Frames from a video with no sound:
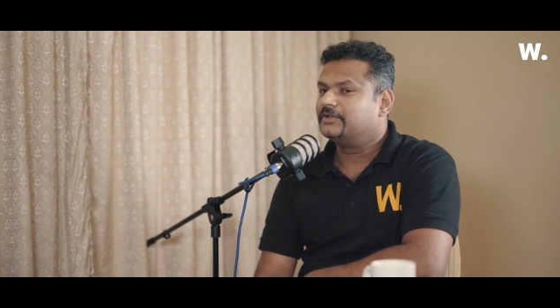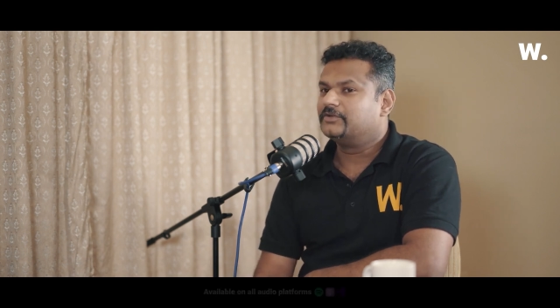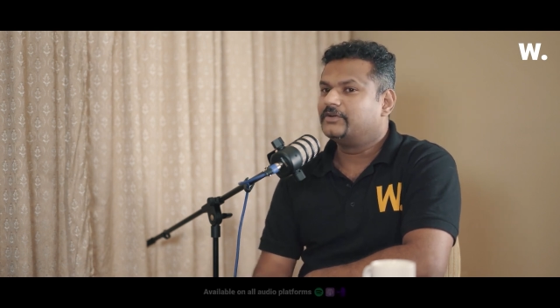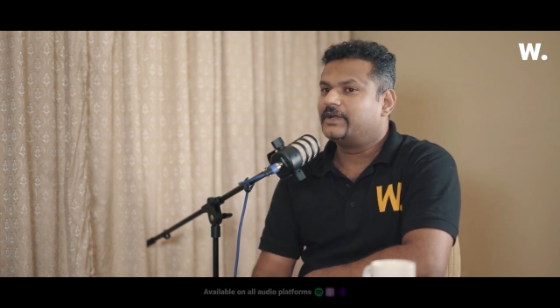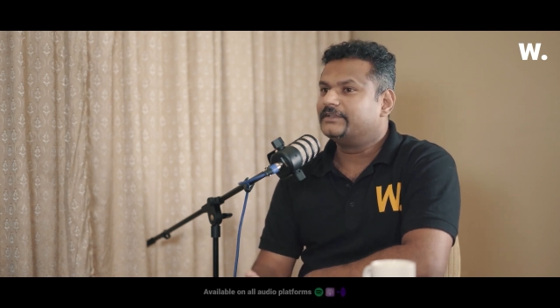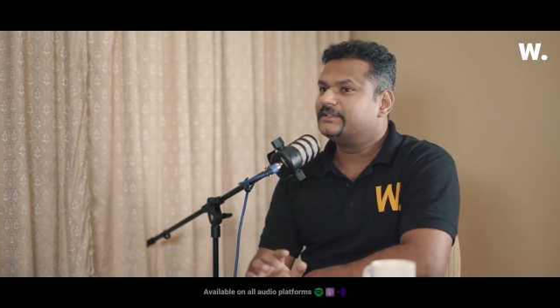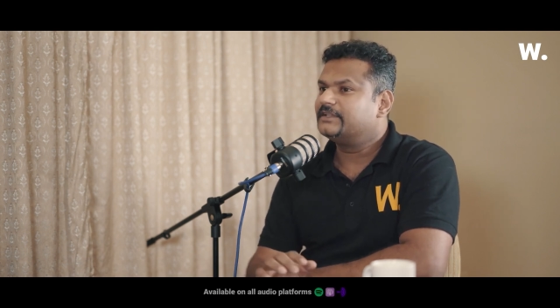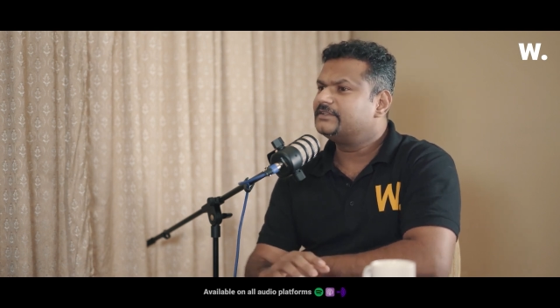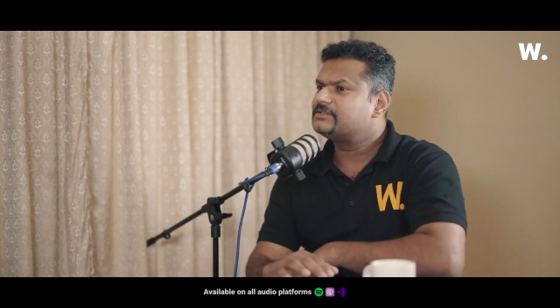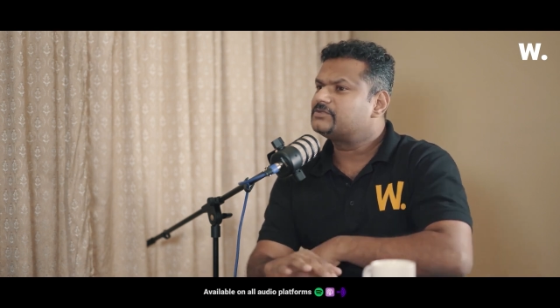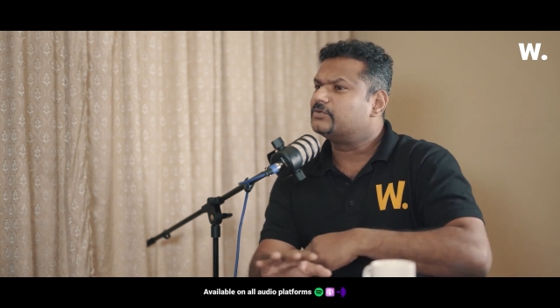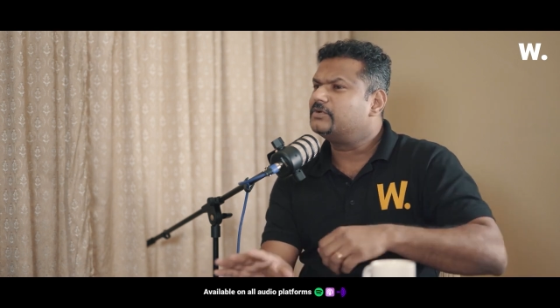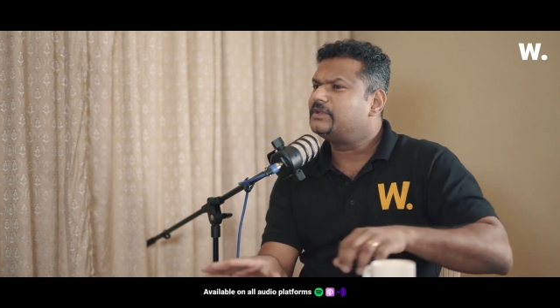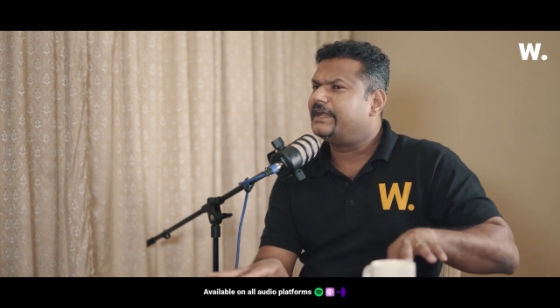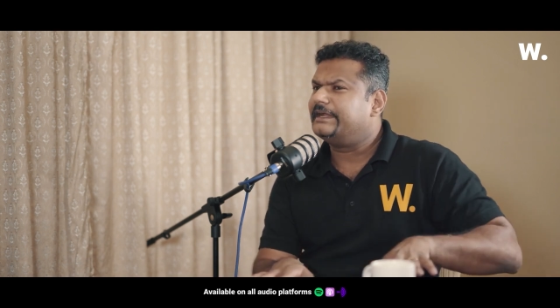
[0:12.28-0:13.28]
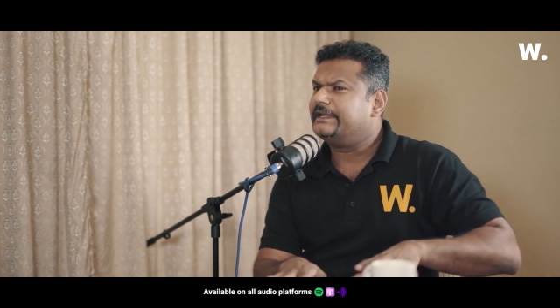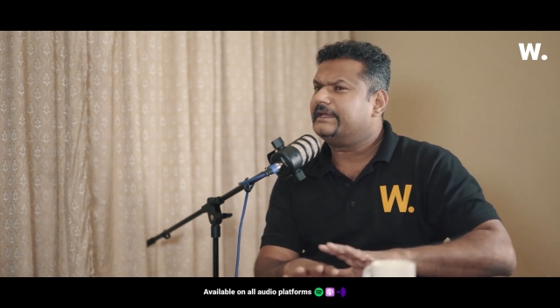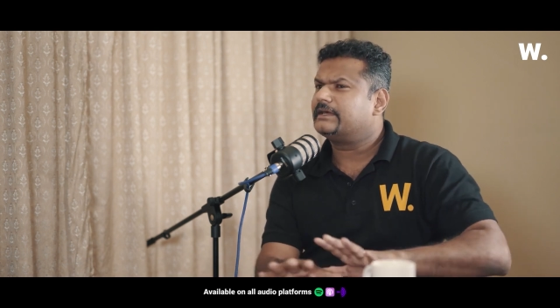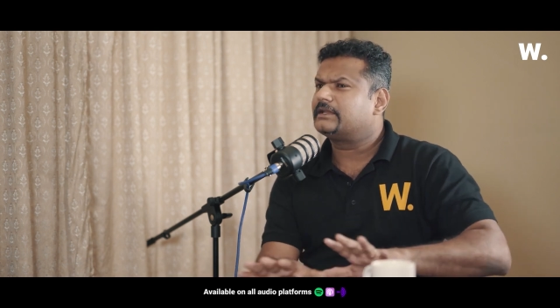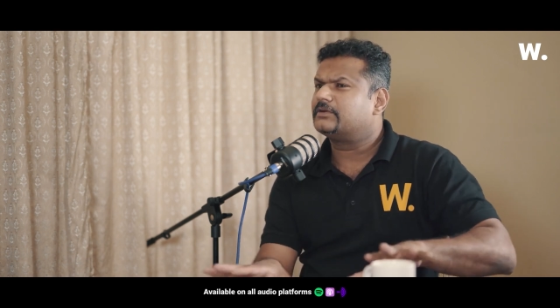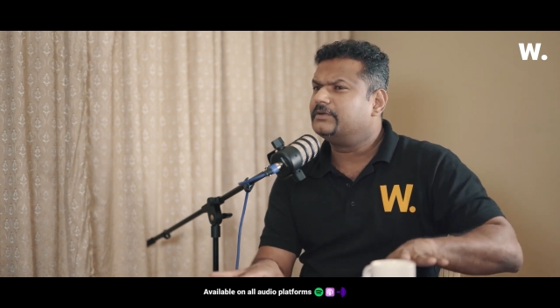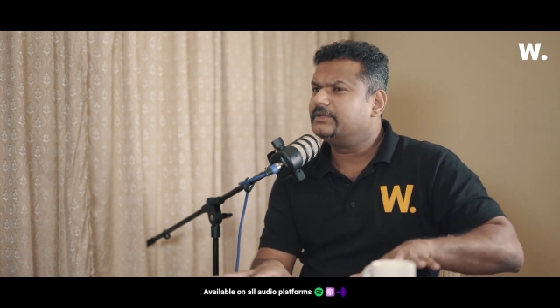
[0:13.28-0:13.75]
You know, and then this whole
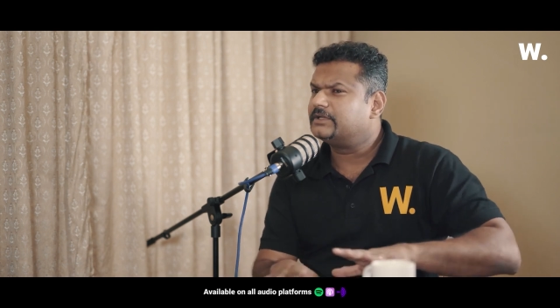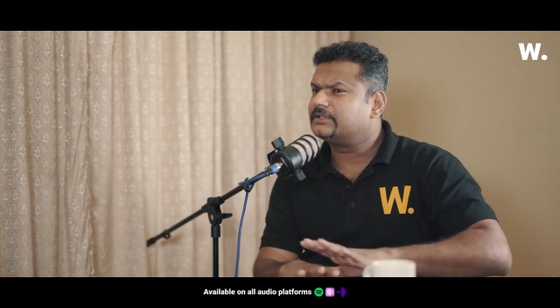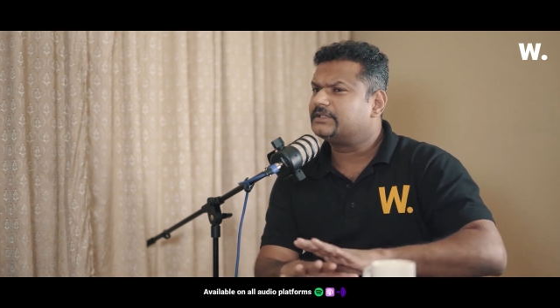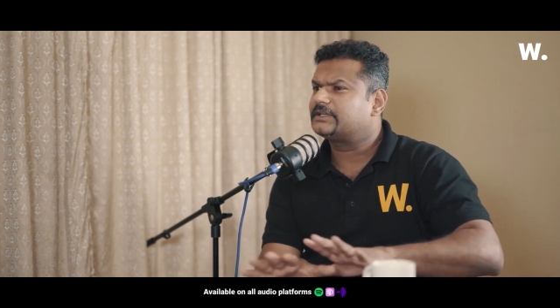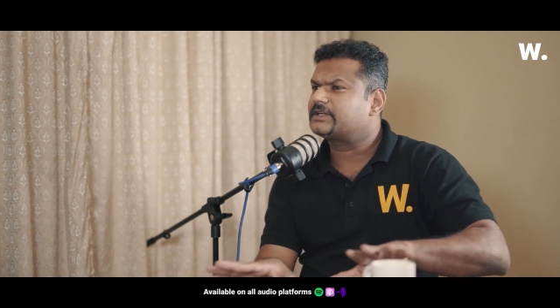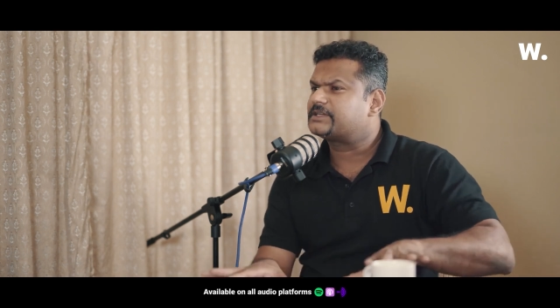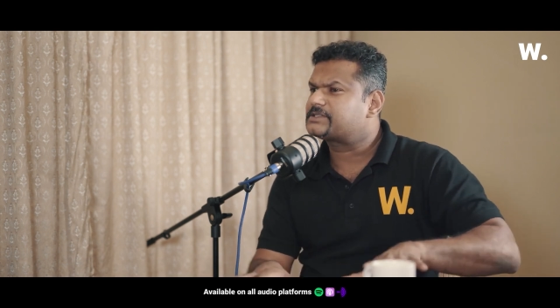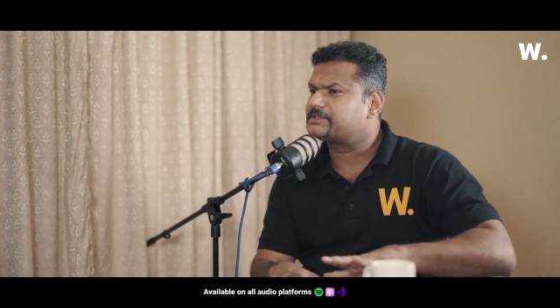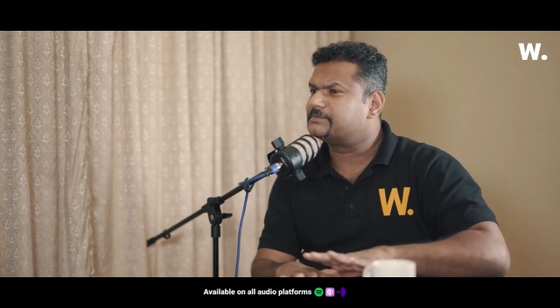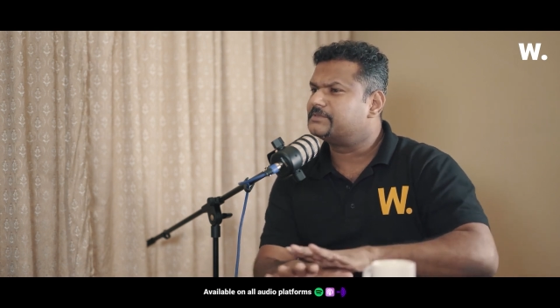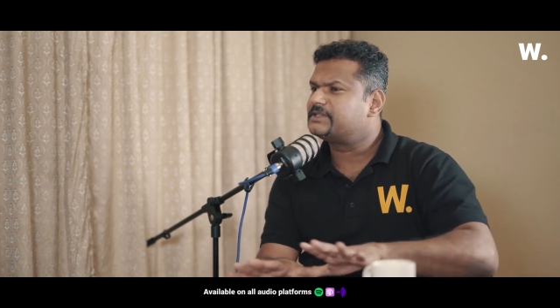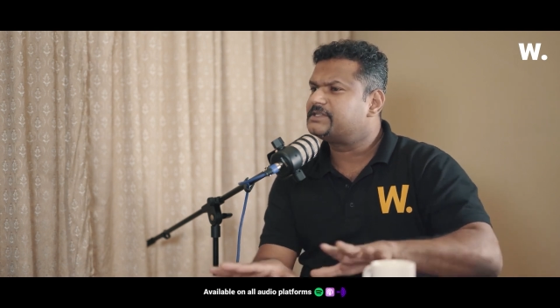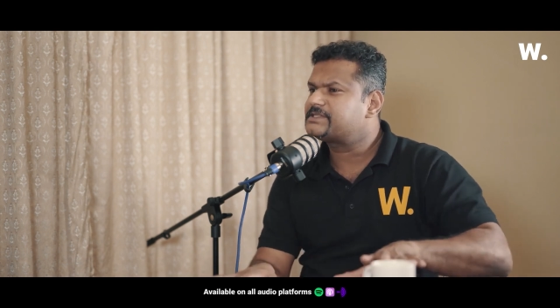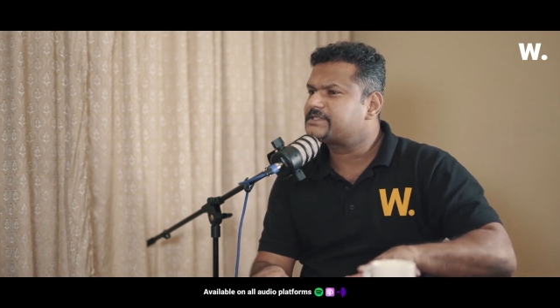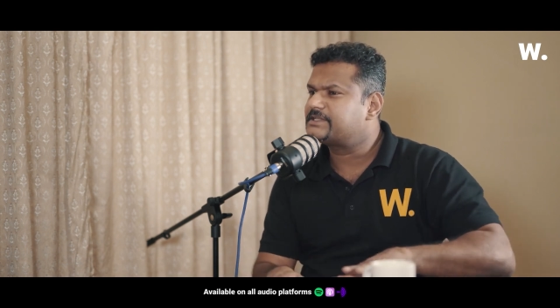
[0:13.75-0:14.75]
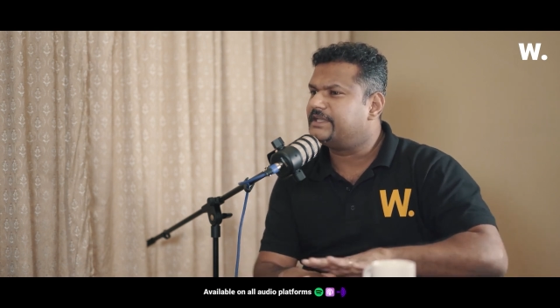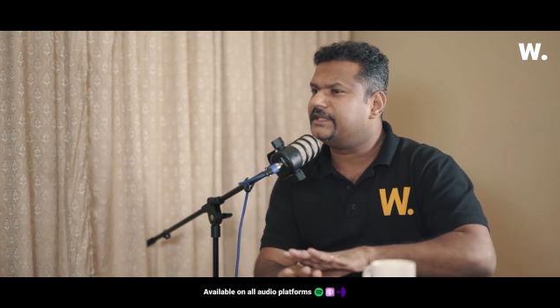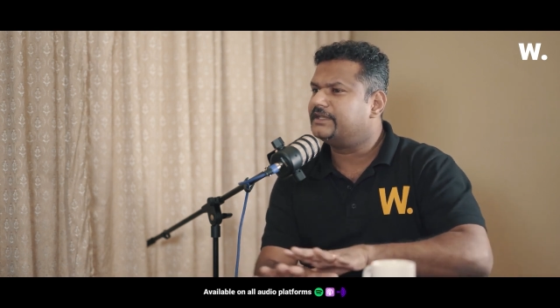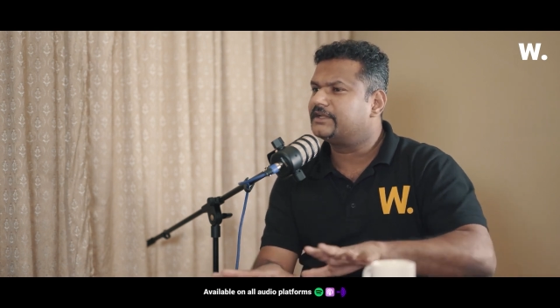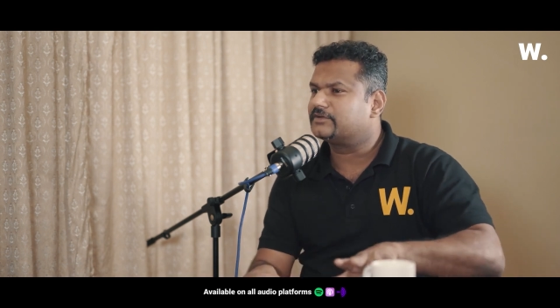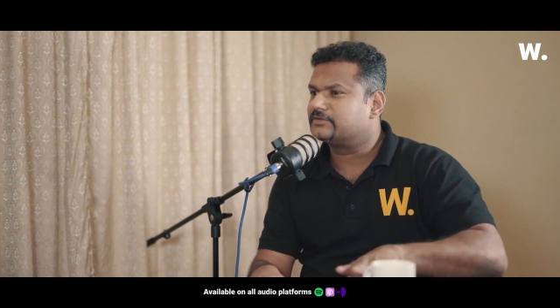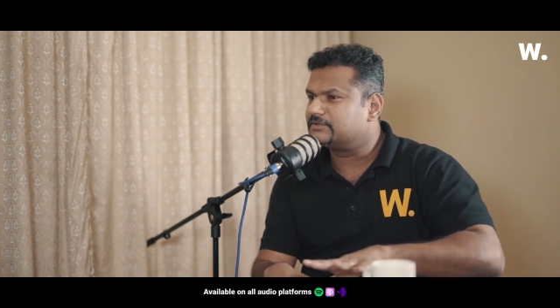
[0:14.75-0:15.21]
idea around here that customer is
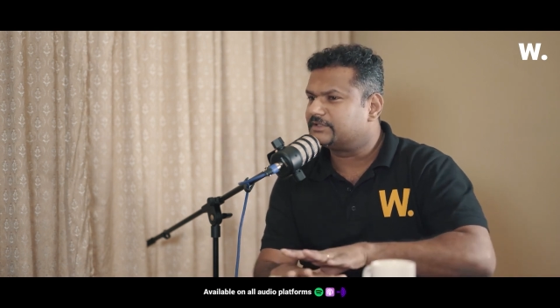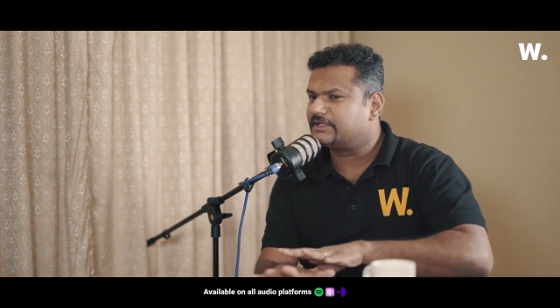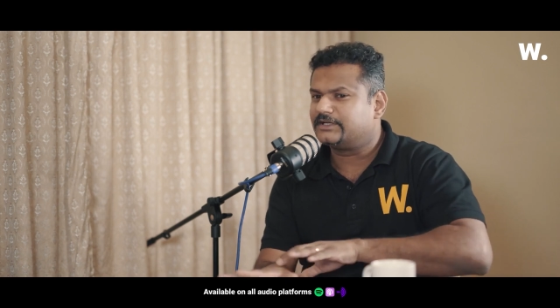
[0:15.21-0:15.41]
king and all